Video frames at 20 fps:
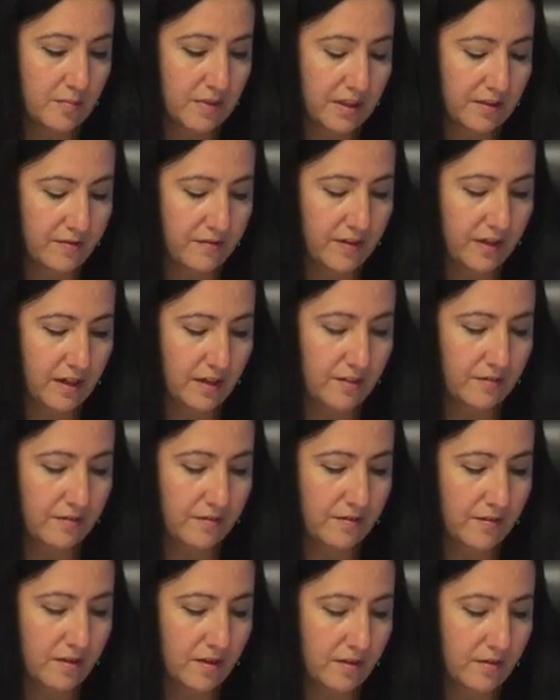big fan
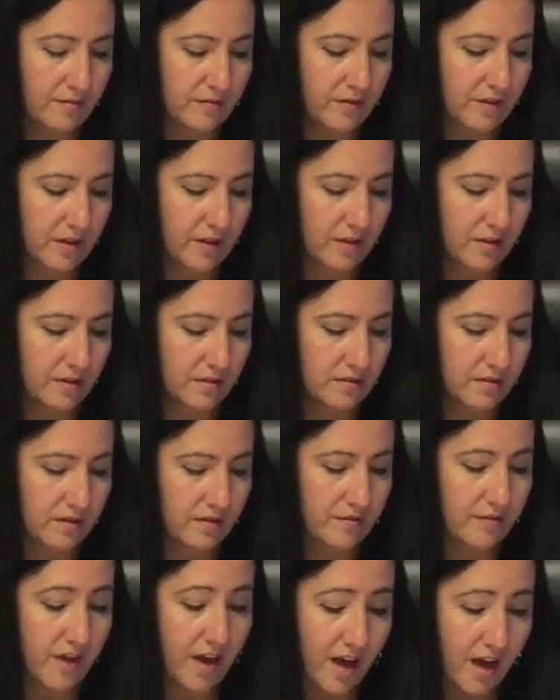of
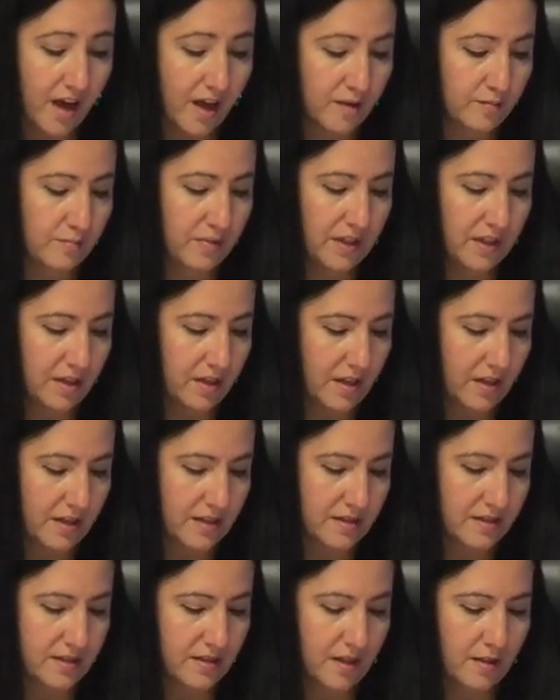that,
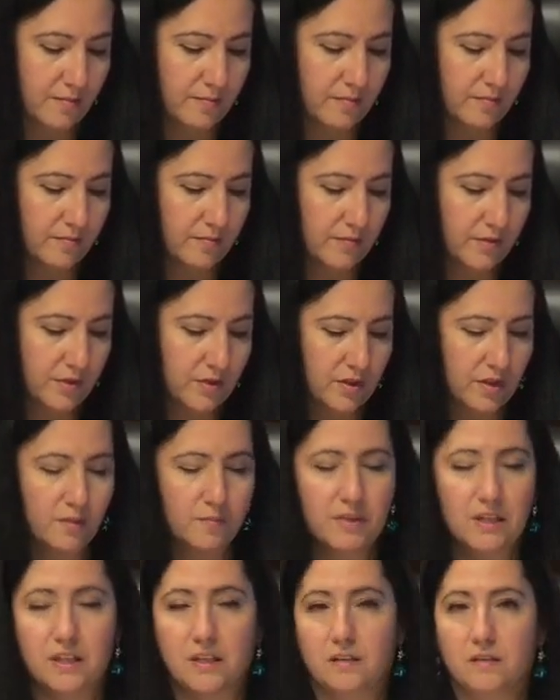because there's going
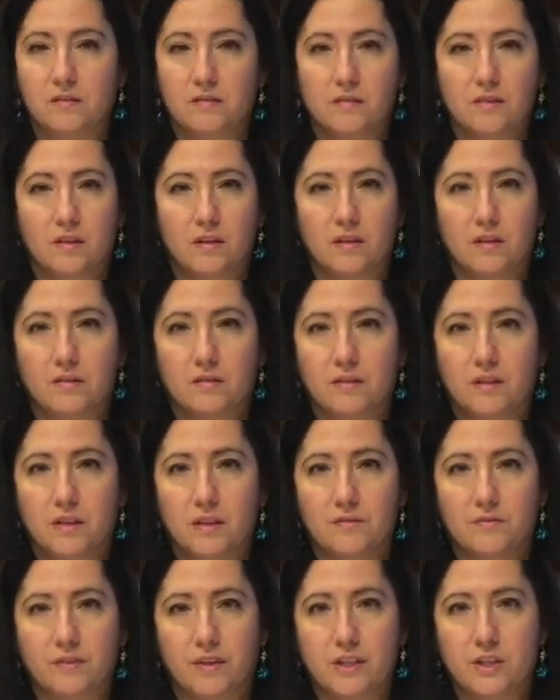to be
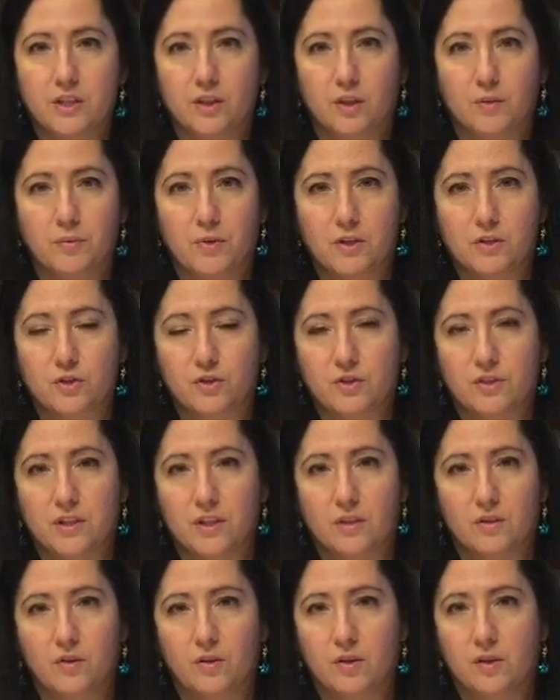inflationary pressures
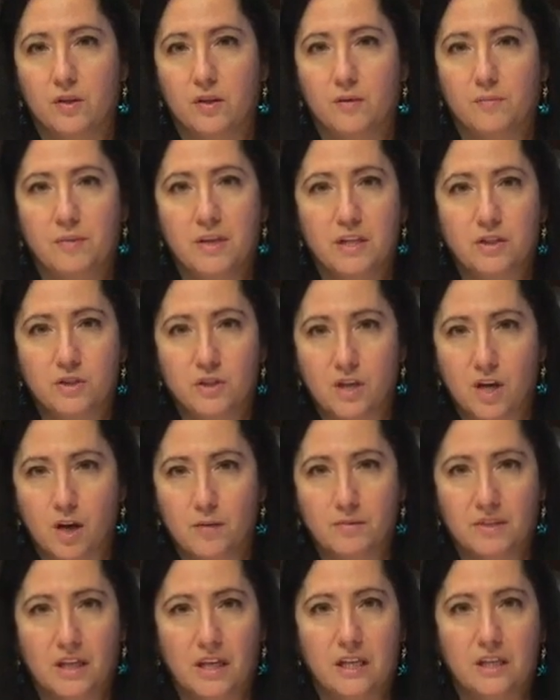then on the pension
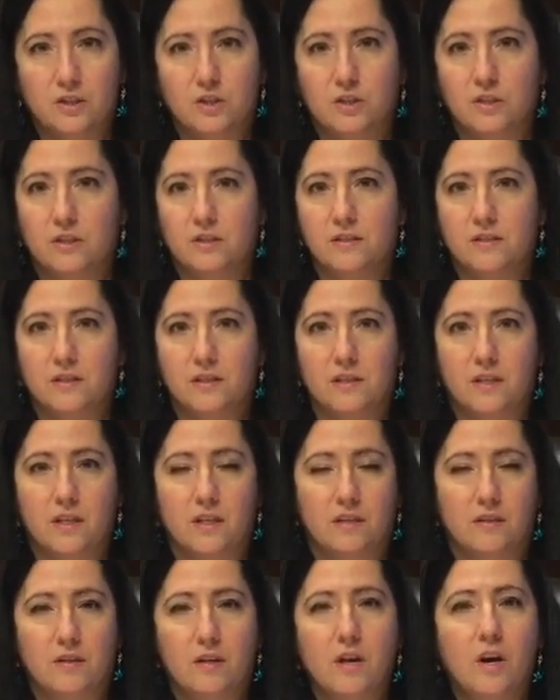obligations
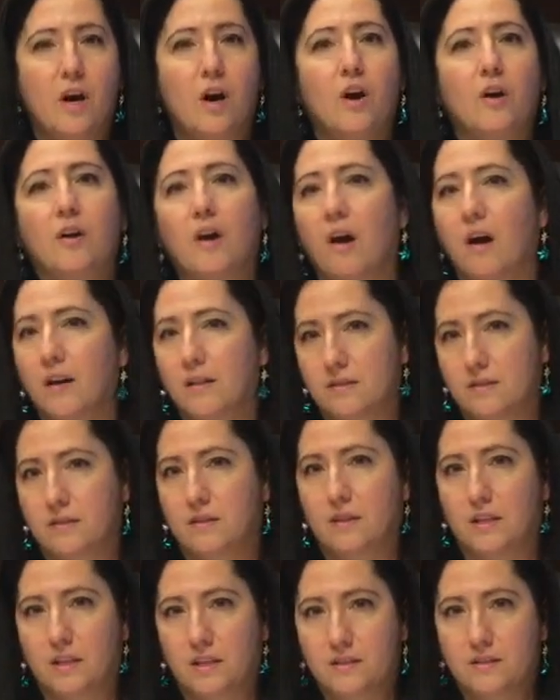and all kinds
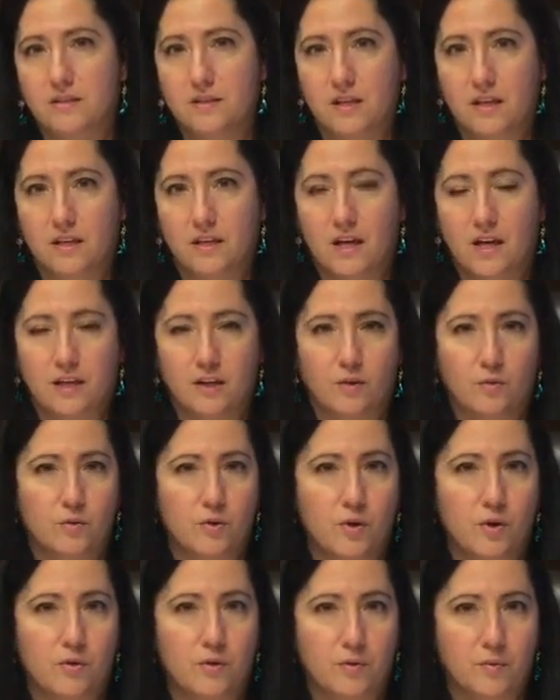of things that I don't
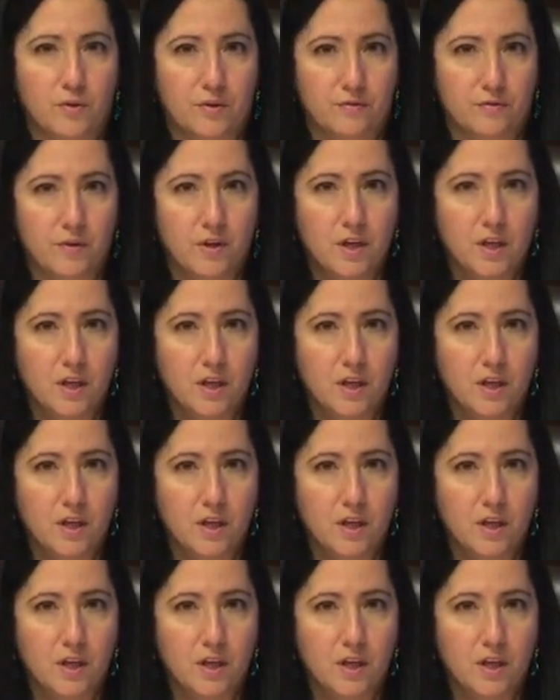know that we've